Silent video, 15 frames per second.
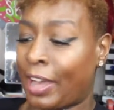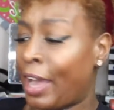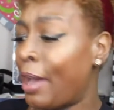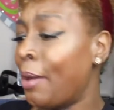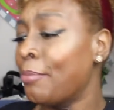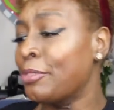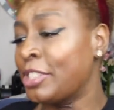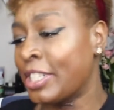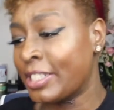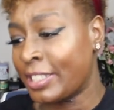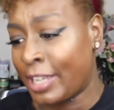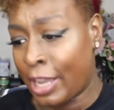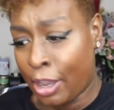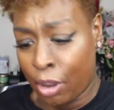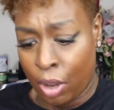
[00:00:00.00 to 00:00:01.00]
I'm just
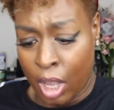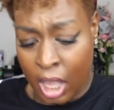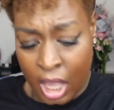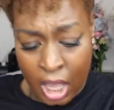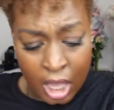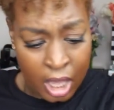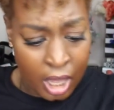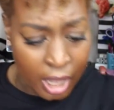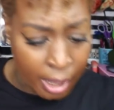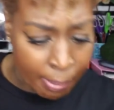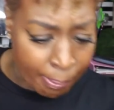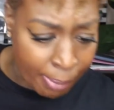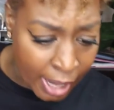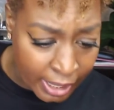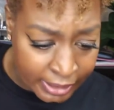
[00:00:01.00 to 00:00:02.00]
now
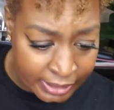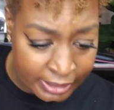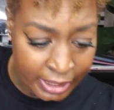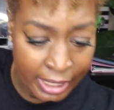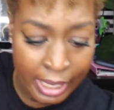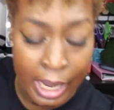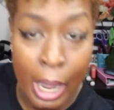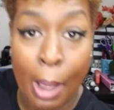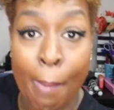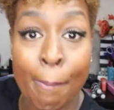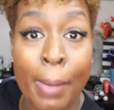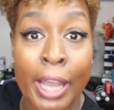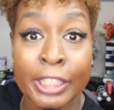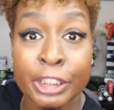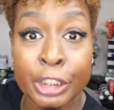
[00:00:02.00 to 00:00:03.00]
unboxing
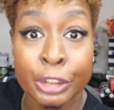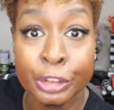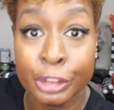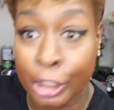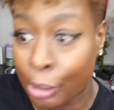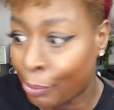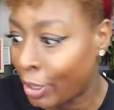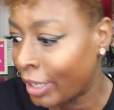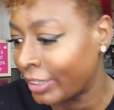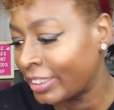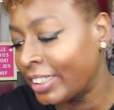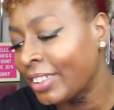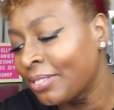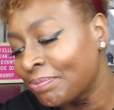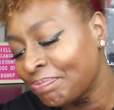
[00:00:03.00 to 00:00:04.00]
my Jingle Jangle
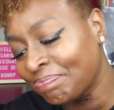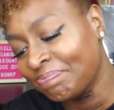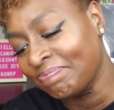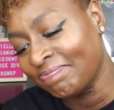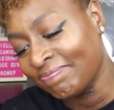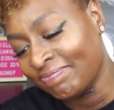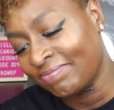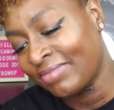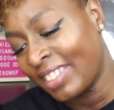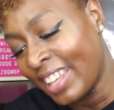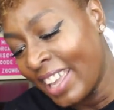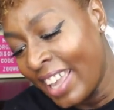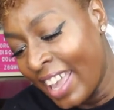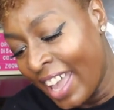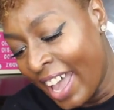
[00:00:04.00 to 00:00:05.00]
box.
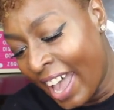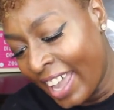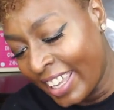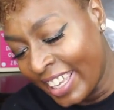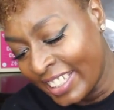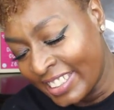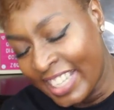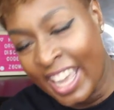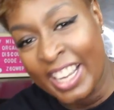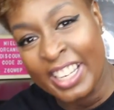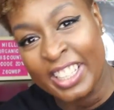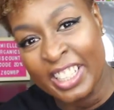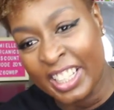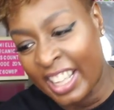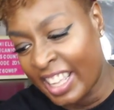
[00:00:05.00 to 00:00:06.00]
I guess kind
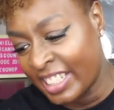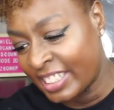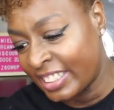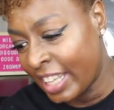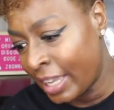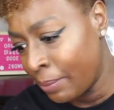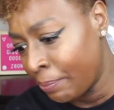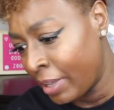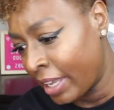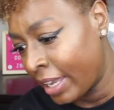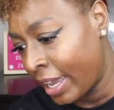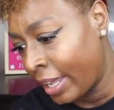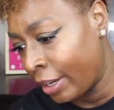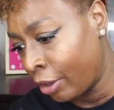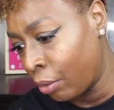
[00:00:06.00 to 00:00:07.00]
of the excitement
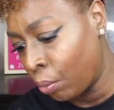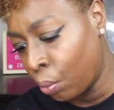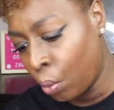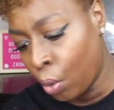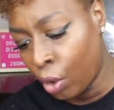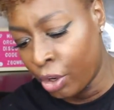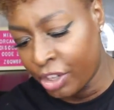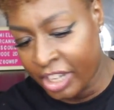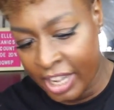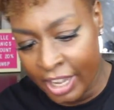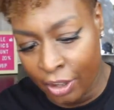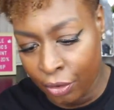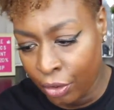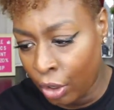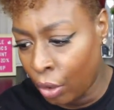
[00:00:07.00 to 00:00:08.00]
kind of wore
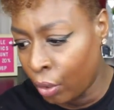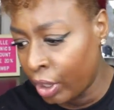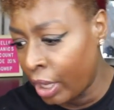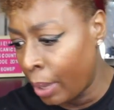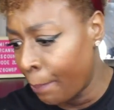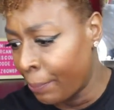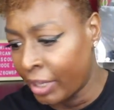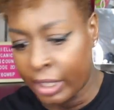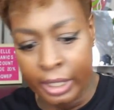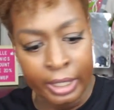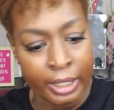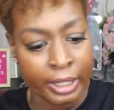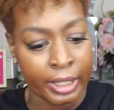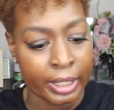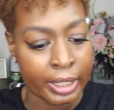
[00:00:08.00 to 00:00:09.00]
down on it
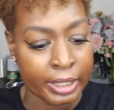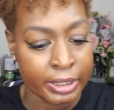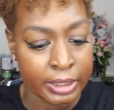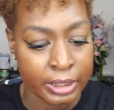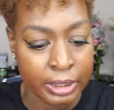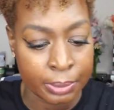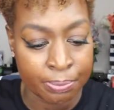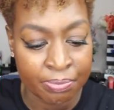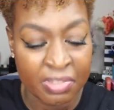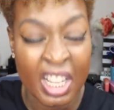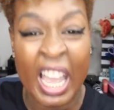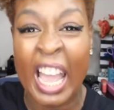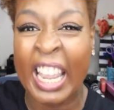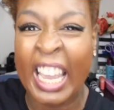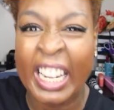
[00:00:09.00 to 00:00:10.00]
because
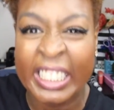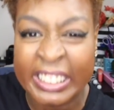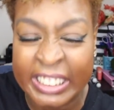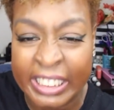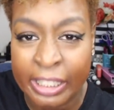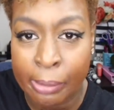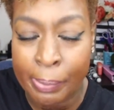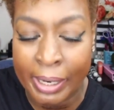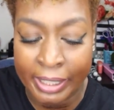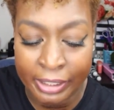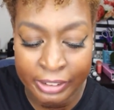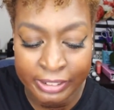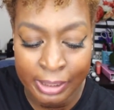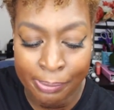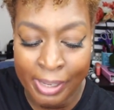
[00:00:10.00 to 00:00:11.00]
I kind of seen everybody
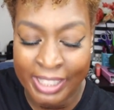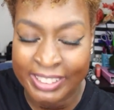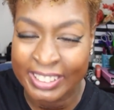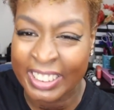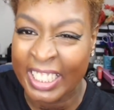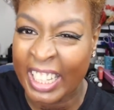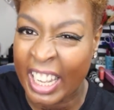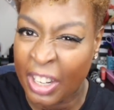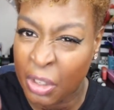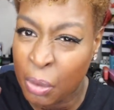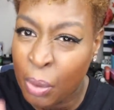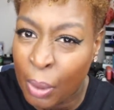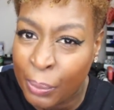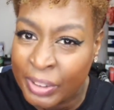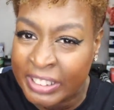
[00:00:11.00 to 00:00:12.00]
else unboxing it and I knew
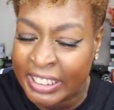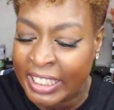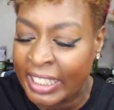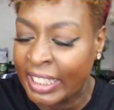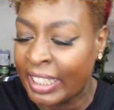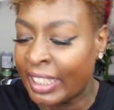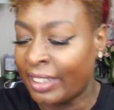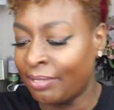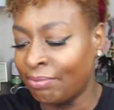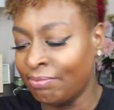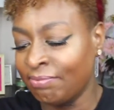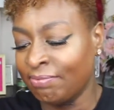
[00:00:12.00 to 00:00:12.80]
what was in it.